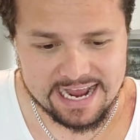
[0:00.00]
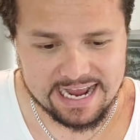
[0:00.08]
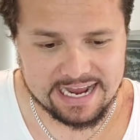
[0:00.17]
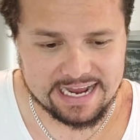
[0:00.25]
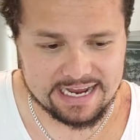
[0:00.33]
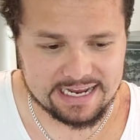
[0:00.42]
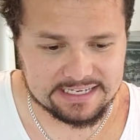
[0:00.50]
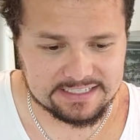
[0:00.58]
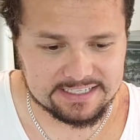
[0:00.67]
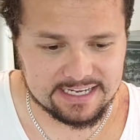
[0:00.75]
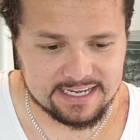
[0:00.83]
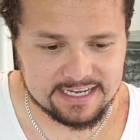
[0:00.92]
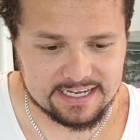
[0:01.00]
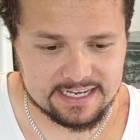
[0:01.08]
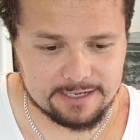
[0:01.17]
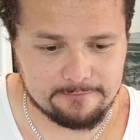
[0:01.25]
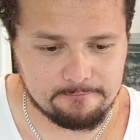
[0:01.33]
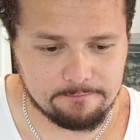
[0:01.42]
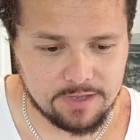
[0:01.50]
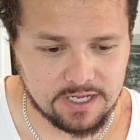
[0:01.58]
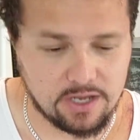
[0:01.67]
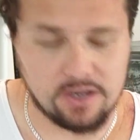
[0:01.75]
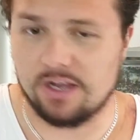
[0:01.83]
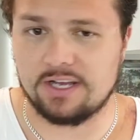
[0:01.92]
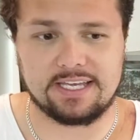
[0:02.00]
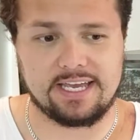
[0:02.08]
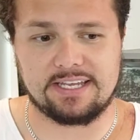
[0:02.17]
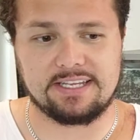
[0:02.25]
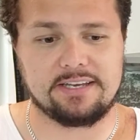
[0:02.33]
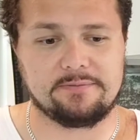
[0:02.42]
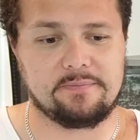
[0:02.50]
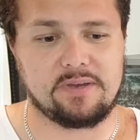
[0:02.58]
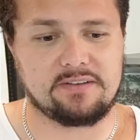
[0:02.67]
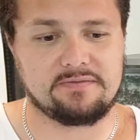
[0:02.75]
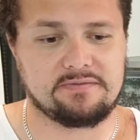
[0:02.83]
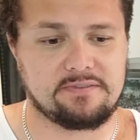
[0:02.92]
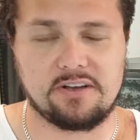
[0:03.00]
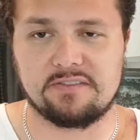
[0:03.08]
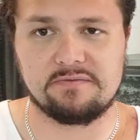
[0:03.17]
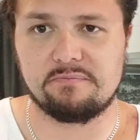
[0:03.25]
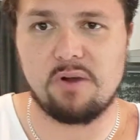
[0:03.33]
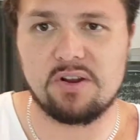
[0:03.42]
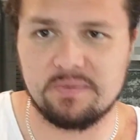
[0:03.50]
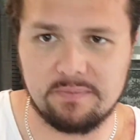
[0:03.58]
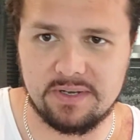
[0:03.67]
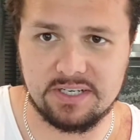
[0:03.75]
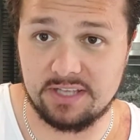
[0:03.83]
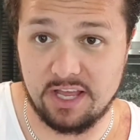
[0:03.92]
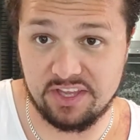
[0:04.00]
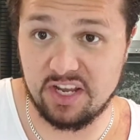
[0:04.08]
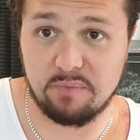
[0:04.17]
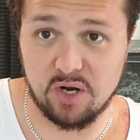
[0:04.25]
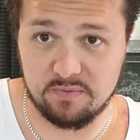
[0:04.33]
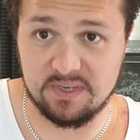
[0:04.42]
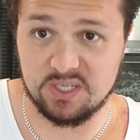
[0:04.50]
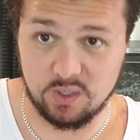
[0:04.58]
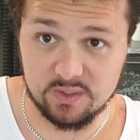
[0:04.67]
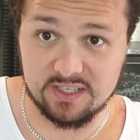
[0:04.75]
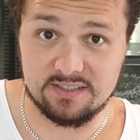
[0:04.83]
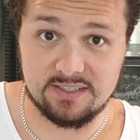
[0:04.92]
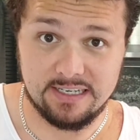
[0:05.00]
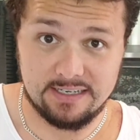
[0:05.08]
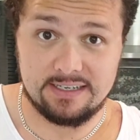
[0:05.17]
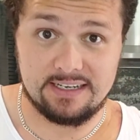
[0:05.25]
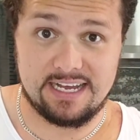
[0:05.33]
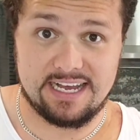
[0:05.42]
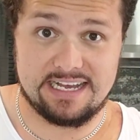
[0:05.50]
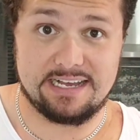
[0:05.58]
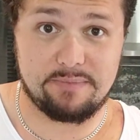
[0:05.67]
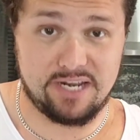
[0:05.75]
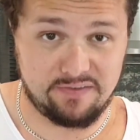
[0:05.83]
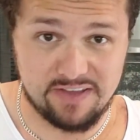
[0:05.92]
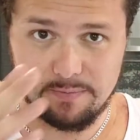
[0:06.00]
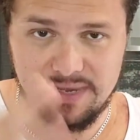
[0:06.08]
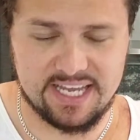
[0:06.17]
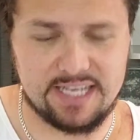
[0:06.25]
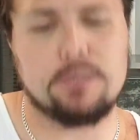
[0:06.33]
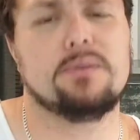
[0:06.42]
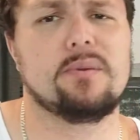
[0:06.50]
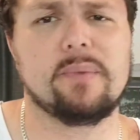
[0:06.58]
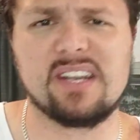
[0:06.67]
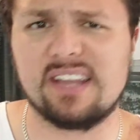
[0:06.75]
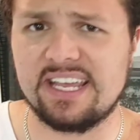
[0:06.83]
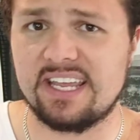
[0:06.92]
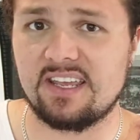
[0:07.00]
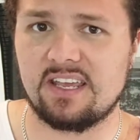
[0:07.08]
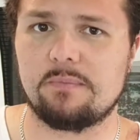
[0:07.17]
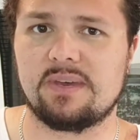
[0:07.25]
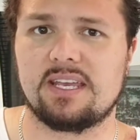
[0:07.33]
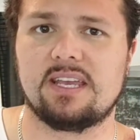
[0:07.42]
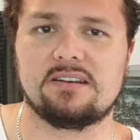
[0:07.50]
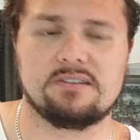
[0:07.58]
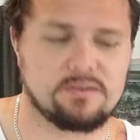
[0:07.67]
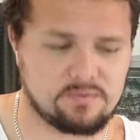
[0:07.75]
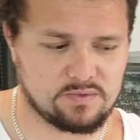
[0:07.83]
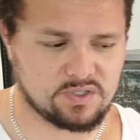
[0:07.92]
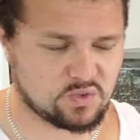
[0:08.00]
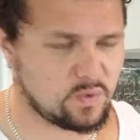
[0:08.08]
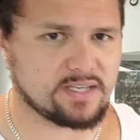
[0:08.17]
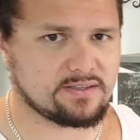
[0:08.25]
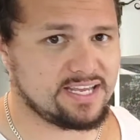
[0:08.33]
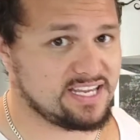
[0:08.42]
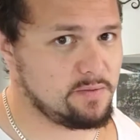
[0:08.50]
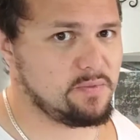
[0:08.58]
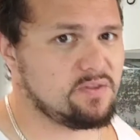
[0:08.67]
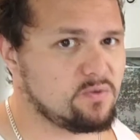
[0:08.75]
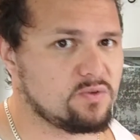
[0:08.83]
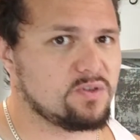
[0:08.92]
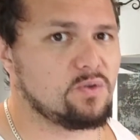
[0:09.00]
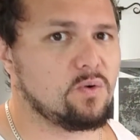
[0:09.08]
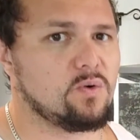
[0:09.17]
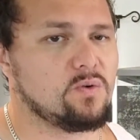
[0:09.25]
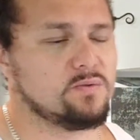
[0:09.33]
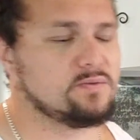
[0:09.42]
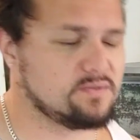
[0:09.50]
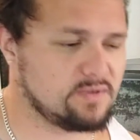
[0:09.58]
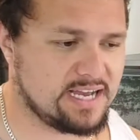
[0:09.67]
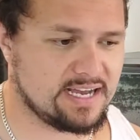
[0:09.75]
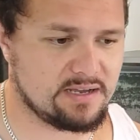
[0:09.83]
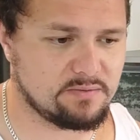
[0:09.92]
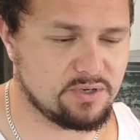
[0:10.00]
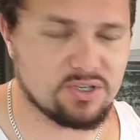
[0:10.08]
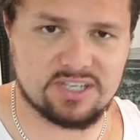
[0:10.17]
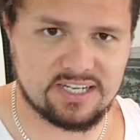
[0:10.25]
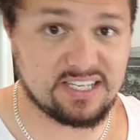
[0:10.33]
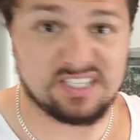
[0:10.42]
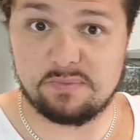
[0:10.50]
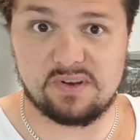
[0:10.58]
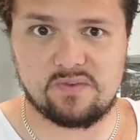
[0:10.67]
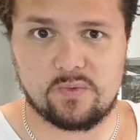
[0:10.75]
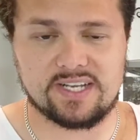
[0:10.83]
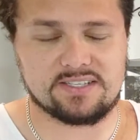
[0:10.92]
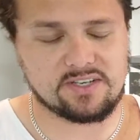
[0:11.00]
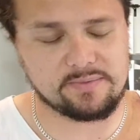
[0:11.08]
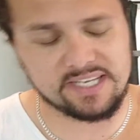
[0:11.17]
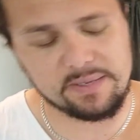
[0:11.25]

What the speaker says: And I go, okay, yep, I've broken I think I've broken my shoulder, and I've hit my head. The minute they hit my head, sweet, they get me through the door. Usually there's a bit of a wait time.